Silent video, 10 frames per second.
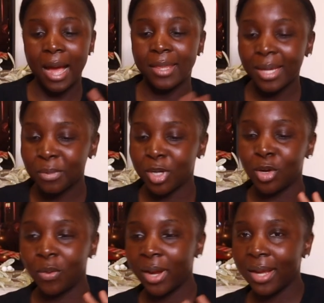I think I'm going
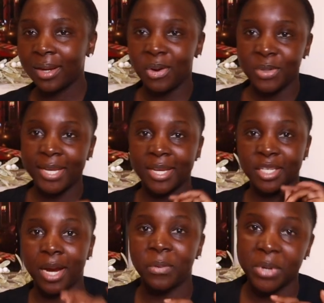to go ahead and go take a
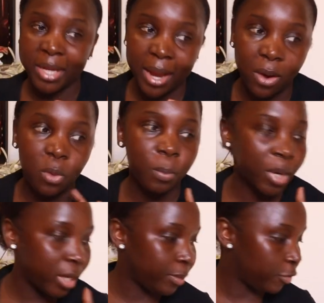shower now.
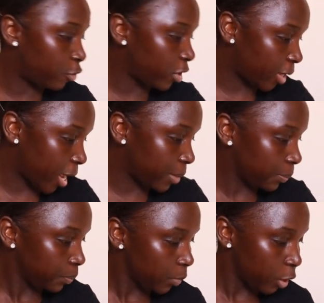But before
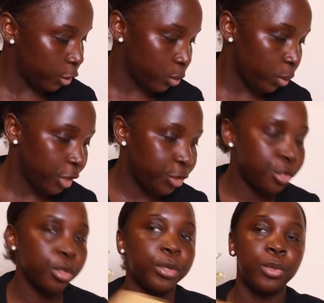that, just wanted to
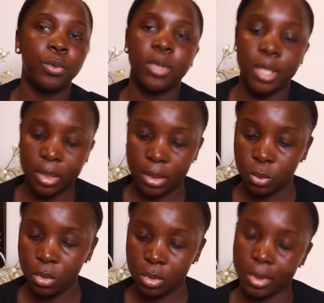show you this,
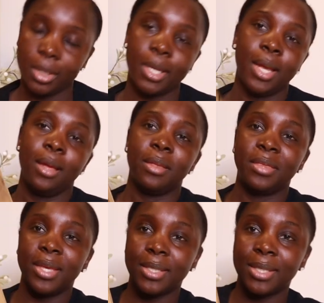whoo,
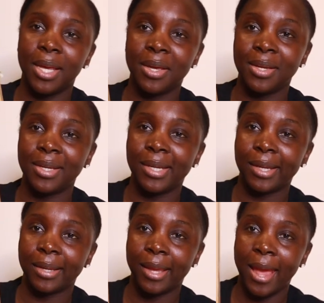this
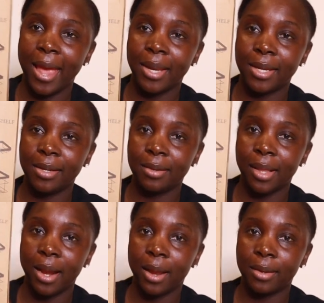caddy
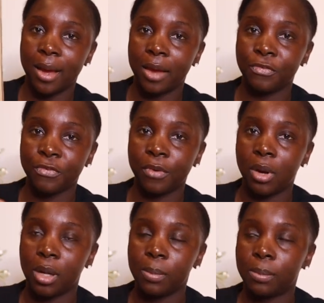that I got
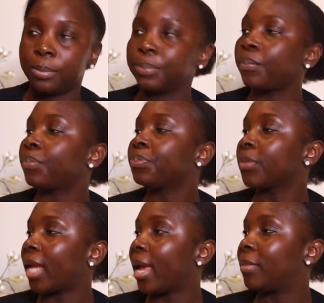from
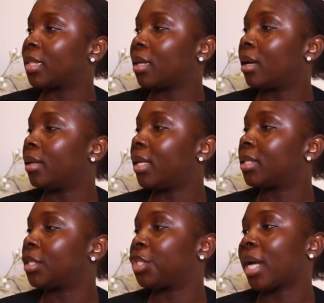Amazon.
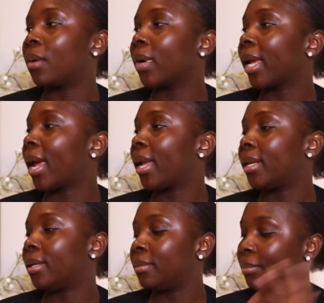It's a shower
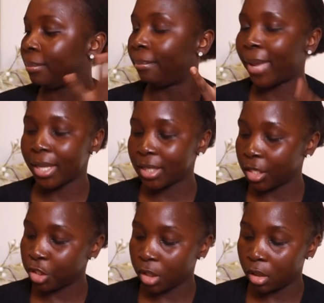caddy,
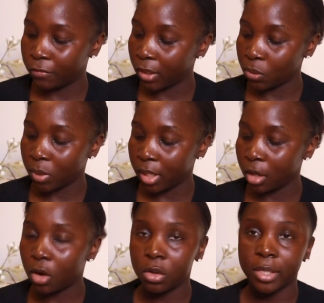basket shelf, that's what
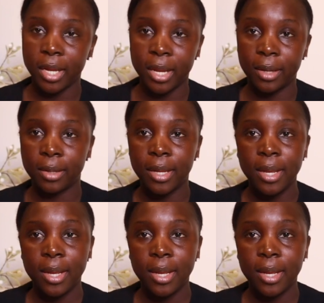they call it. And